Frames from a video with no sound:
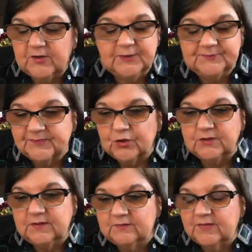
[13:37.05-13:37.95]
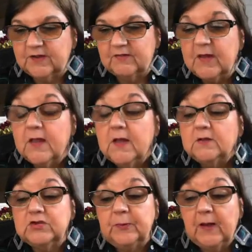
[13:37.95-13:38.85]
Sorry, couldn't think of it.
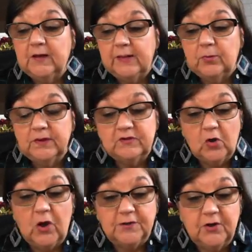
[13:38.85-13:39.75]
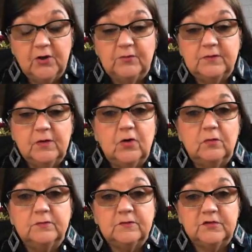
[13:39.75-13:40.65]
Ship out label is on there,
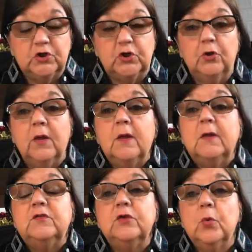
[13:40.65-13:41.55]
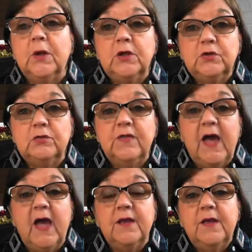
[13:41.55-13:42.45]
secure. So you want to do
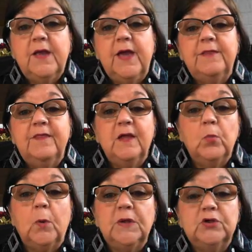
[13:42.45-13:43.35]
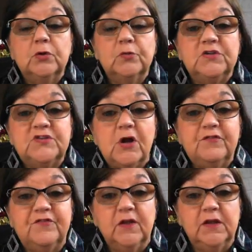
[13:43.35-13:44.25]
that, and then what we do is we
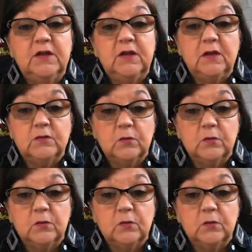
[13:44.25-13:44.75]
start filling.